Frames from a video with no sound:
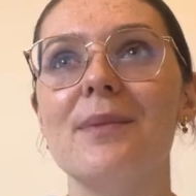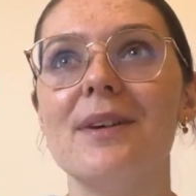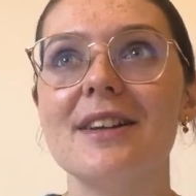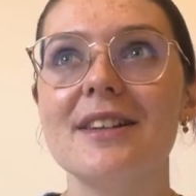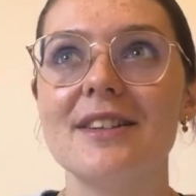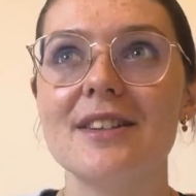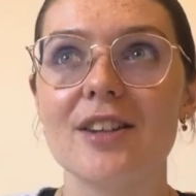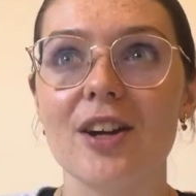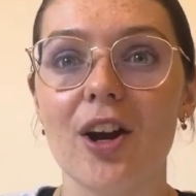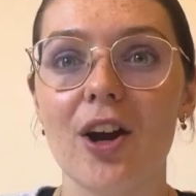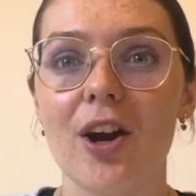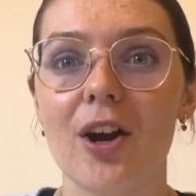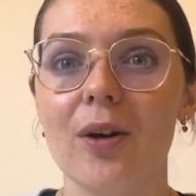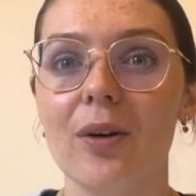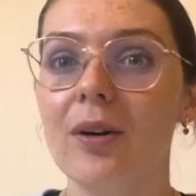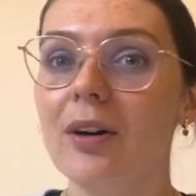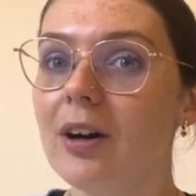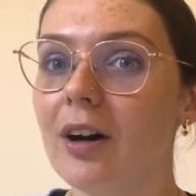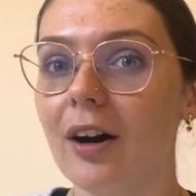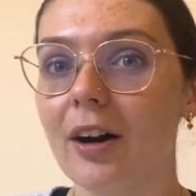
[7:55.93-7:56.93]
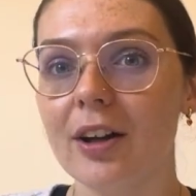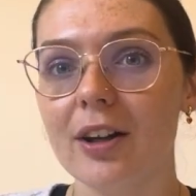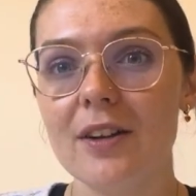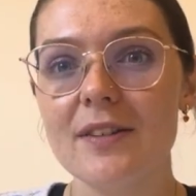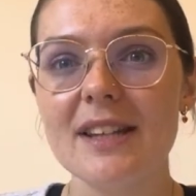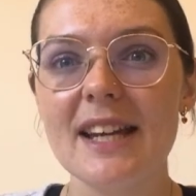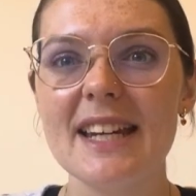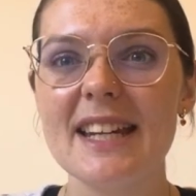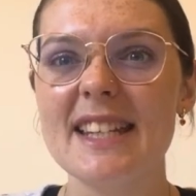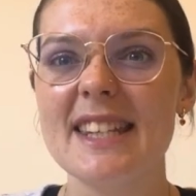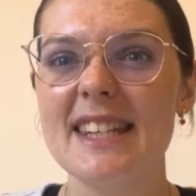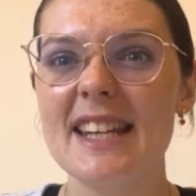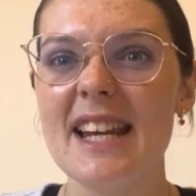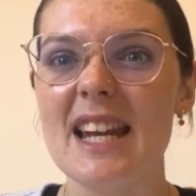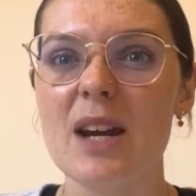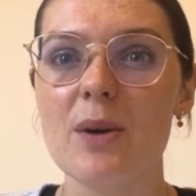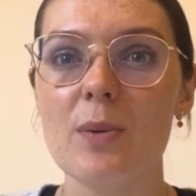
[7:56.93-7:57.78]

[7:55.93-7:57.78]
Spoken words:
So, you said it's silly.